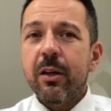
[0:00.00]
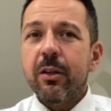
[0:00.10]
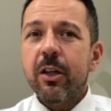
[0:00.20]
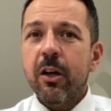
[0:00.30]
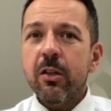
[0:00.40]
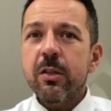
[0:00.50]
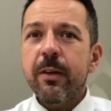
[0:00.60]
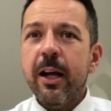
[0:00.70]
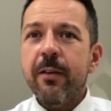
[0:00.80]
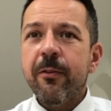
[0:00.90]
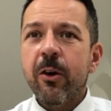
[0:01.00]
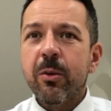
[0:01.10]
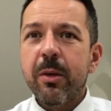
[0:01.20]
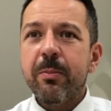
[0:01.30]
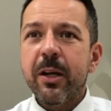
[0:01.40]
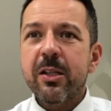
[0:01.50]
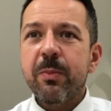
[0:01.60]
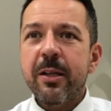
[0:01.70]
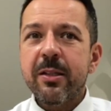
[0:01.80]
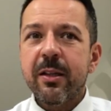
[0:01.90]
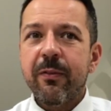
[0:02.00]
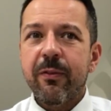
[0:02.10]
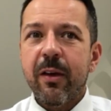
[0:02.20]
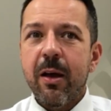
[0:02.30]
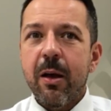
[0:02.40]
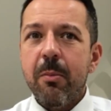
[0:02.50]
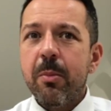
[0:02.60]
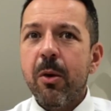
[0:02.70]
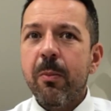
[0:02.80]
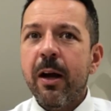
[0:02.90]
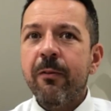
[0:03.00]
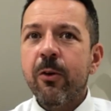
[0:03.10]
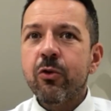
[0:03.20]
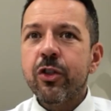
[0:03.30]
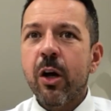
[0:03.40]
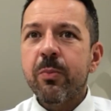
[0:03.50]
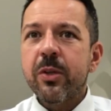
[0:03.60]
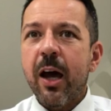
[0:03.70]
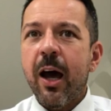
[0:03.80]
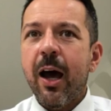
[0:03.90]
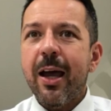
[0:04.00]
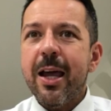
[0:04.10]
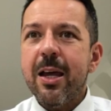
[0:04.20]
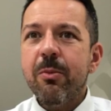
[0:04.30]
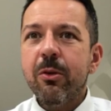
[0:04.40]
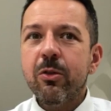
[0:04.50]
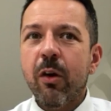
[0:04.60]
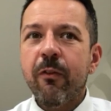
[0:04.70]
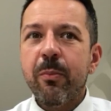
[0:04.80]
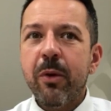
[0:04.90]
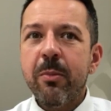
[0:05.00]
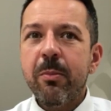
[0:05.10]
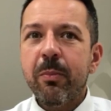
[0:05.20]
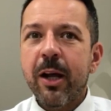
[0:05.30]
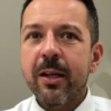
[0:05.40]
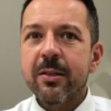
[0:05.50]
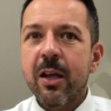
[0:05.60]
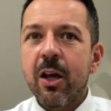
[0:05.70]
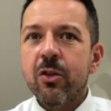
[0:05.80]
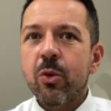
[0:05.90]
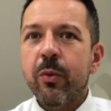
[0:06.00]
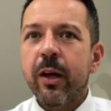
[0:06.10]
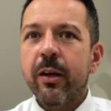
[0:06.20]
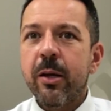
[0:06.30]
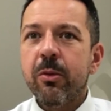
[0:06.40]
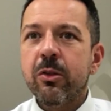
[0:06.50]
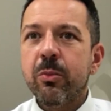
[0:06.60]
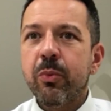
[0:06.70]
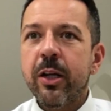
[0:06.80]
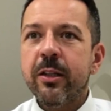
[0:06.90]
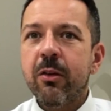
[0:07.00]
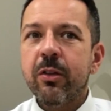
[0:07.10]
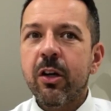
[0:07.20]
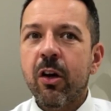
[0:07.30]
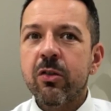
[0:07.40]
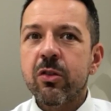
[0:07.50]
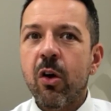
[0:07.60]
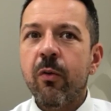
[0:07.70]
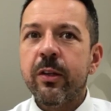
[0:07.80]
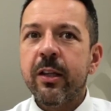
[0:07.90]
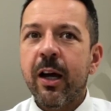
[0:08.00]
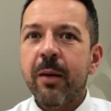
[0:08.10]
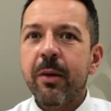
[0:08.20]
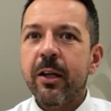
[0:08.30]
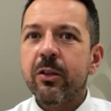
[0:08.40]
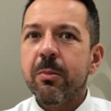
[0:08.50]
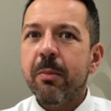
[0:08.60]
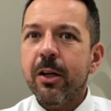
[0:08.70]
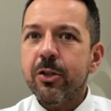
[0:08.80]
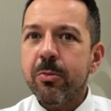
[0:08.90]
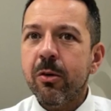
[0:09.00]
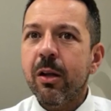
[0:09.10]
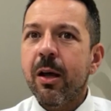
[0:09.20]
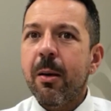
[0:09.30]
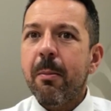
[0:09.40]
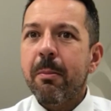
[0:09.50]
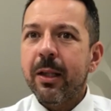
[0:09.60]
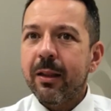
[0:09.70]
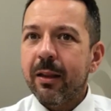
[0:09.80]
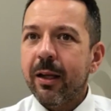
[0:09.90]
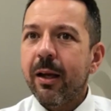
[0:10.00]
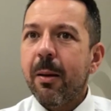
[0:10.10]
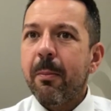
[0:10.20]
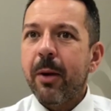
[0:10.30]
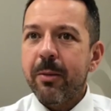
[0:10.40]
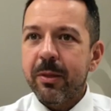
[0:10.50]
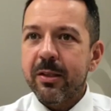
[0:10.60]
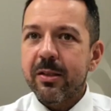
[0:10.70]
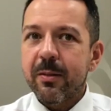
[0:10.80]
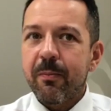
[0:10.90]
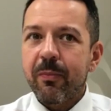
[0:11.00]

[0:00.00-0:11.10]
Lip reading: The cost of an iPhone may be expensive, but mobile phone shops are able to offer payment plans, so we are able to break down the cost over time into manageable monthly payments.